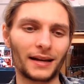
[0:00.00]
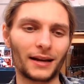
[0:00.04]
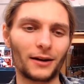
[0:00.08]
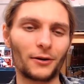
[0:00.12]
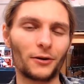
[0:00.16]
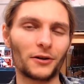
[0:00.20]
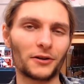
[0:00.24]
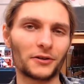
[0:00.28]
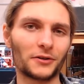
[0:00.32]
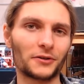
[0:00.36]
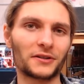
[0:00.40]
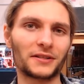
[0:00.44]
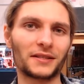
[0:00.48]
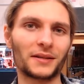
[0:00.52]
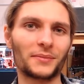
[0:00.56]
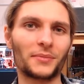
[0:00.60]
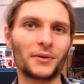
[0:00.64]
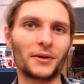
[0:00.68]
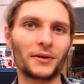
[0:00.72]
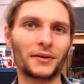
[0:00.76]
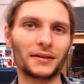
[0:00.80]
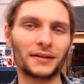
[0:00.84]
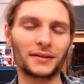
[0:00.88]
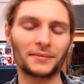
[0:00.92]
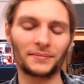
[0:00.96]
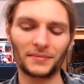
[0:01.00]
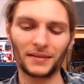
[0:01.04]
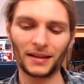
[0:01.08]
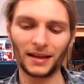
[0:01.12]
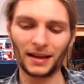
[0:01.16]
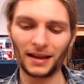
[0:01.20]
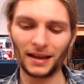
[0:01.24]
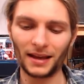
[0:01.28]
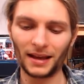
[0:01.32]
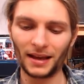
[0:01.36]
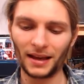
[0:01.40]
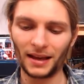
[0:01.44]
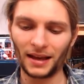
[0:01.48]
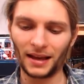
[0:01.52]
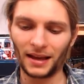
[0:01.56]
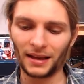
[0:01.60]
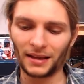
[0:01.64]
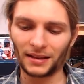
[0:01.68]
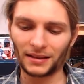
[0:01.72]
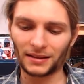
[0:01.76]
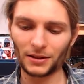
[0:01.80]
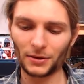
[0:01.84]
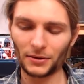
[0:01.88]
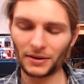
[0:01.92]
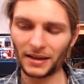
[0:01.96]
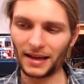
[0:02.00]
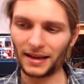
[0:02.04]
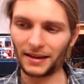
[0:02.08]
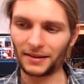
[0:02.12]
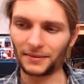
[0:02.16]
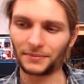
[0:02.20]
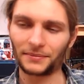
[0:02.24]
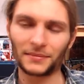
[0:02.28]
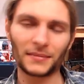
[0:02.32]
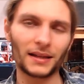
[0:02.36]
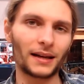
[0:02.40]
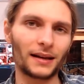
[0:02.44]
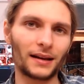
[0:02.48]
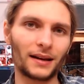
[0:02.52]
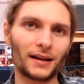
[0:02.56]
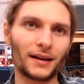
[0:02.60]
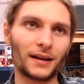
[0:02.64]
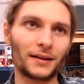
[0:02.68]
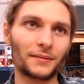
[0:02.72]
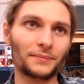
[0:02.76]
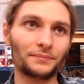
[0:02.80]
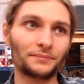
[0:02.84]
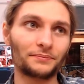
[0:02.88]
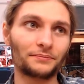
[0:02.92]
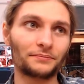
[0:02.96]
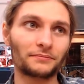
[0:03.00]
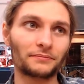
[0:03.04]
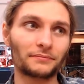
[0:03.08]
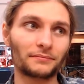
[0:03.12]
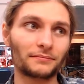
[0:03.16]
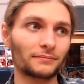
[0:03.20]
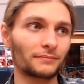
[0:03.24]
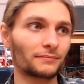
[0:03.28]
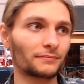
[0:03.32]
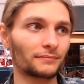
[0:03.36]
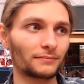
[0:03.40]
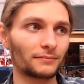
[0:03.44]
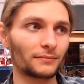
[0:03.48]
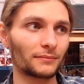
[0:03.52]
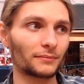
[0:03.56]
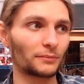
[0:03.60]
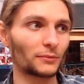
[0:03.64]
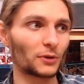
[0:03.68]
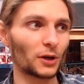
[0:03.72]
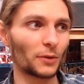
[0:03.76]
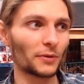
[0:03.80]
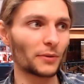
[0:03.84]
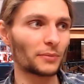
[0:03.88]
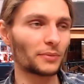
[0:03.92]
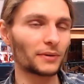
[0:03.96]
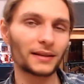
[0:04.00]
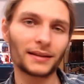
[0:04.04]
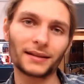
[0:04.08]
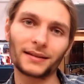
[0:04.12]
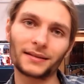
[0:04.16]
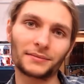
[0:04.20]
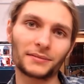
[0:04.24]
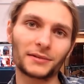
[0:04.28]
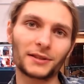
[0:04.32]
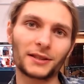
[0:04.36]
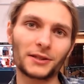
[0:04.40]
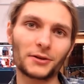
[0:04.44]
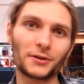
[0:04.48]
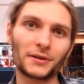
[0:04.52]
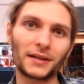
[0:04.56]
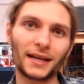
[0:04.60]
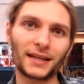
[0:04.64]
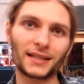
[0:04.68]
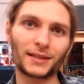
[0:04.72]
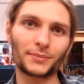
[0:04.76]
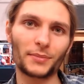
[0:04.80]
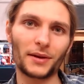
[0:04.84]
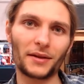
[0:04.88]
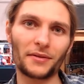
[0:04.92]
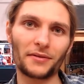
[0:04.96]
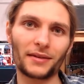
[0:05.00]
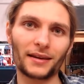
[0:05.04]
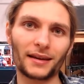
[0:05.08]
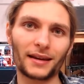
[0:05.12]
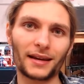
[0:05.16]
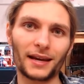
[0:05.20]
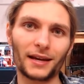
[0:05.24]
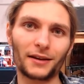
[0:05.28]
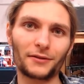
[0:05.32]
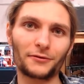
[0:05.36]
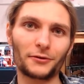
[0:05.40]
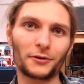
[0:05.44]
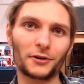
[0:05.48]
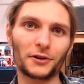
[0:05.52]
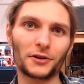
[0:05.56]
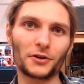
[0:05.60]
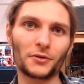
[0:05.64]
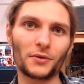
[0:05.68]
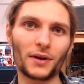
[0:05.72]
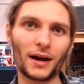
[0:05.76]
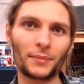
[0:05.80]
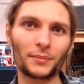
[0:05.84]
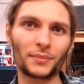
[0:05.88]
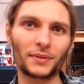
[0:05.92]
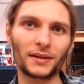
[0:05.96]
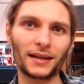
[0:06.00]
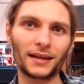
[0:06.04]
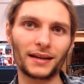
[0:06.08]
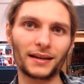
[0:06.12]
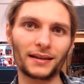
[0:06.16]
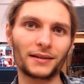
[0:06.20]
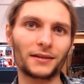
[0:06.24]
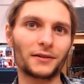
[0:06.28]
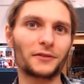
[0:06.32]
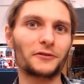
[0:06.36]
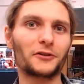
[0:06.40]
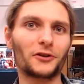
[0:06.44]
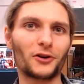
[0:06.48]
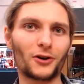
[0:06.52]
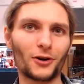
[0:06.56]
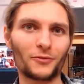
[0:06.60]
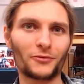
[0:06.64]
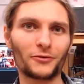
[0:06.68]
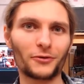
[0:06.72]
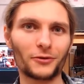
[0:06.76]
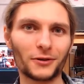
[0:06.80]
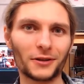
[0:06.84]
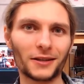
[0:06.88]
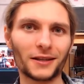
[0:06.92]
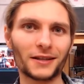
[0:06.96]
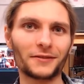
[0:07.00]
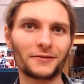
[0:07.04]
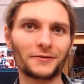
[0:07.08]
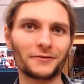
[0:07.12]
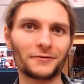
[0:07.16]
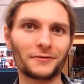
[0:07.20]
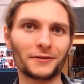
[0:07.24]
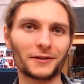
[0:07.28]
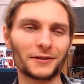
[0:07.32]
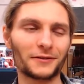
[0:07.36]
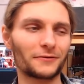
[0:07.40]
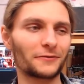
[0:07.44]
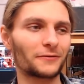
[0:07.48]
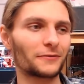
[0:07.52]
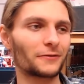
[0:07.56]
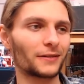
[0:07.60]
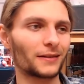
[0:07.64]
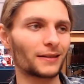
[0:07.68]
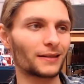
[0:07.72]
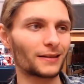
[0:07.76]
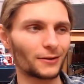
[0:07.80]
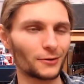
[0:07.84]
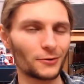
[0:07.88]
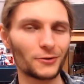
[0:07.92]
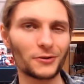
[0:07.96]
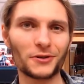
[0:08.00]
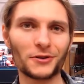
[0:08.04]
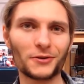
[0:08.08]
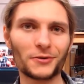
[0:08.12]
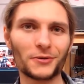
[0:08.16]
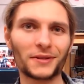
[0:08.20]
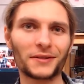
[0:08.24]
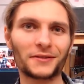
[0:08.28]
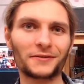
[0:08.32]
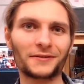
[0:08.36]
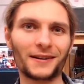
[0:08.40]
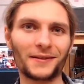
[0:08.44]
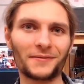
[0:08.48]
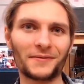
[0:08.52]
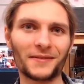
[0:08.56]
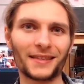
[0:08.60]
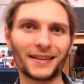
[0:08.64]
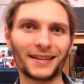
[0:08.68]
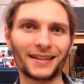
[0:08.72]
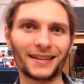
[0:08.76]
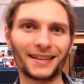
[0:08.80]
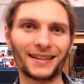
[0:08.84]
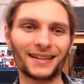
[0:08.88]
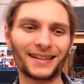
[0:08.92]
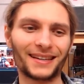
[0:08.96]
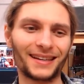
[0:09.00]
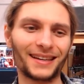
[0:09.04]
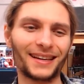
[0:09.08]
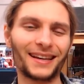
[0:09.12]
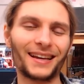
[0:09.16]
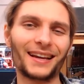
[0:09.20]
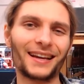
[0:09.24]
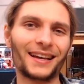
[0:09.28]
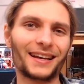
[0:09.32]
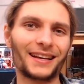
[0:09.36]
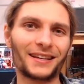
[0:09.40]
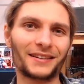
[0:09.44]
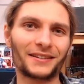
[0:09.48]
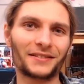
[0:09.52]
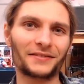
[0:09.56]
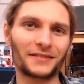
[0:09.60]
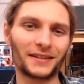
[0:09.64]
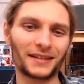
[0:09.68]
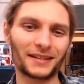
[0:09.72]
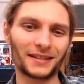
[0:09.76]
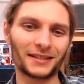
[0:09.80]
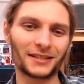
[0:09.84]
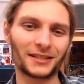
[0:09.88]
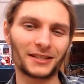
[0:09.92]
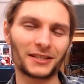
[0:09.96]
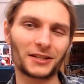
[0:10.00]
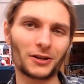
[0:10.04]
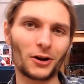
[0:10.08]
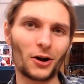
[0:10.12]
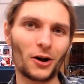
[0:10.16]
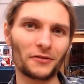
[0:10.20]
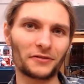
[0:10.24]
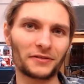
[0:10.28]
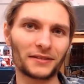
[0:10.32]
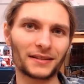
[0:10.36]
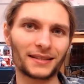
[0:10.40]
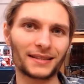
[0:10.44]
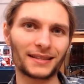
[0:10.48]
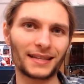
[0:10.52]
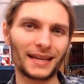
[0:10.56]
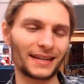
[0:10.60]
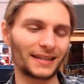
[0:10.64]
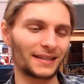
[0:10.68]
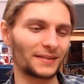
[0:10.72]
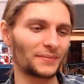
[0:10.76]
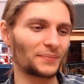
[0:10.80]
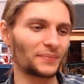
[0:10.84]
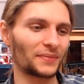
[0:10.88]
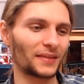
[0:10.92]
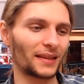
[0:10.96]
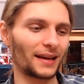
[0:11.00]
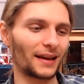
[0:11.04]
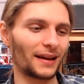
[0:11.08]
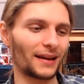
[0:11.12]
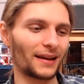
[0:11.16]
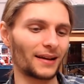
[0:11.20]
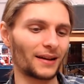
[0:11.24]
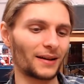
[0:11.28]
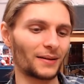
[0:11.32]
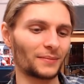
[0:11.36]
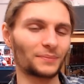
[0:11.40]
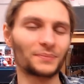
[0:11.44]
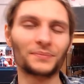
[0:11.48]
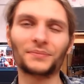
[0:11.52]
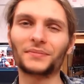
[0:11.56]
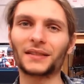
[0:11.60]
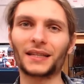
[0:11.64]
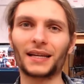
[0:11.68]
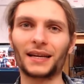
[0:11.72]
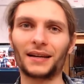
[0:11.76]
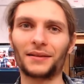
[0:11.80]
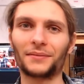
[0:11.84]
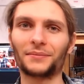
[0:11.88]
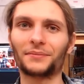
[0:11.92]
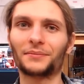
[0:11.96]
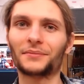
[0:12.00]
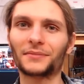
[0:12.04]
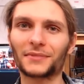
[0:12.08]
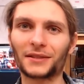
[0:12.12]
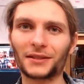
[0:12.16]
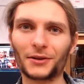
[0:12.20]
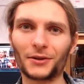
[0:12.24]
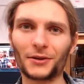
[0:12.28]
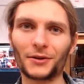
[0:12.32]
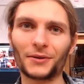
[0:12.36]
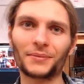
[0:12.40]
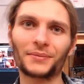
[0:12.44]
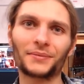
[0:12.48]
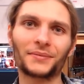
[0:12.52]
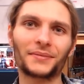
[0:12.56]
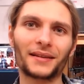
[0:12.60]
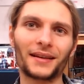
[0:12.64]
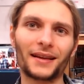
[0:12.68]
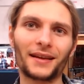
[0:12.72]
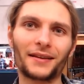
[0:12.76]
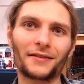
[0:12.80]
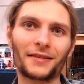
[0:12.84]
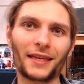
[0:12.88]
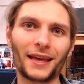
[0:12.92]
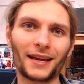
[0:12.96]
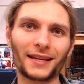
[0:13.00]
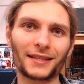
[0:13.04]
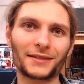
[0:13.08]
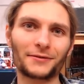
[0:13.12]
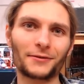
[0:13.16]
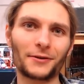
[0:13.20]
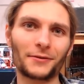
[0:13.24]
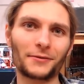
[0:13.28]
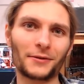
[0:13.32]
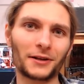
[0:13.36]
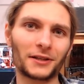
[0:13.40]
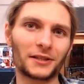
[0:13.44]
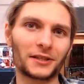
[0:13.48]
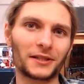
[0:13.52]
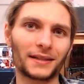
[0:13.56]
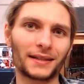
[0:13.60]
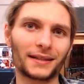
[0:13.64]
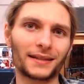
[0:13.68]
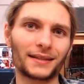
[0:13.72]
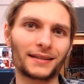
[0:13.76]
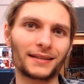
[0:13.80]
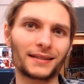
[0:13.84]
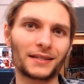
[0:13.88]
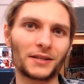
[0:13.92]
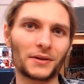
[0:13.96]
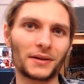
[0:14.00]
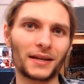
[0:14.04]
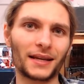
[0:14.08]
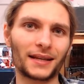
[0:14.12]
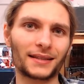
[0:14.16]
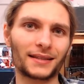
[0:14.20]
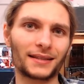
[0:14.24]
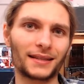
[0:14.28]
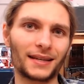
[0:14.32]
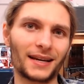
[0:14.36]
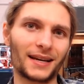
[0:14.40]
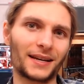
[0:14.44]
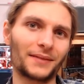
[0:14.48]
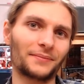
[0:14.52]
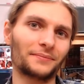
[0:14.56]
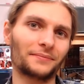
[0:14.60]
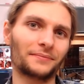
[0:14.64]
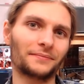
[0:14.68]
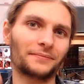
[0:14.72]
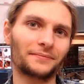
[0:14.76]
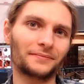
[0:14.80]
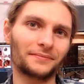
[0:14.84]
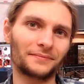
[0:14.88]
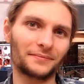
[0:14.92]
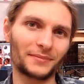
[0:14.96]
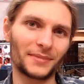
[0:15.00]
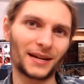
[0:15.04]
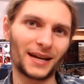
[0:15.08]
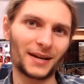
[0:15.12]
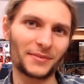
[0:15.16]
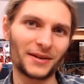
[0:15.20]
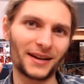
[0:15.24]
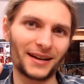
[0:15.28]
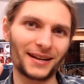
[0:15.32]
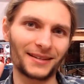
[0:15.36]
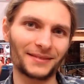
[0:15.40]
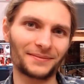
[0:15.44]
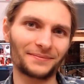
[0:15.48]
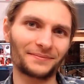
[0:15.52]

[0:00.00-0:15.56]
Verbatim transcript: all your support. So yeah, probably see you next month again for a new update, hopefully with good news from the finished office set. Yeah, so thanks for watching, see you next time, bye bye.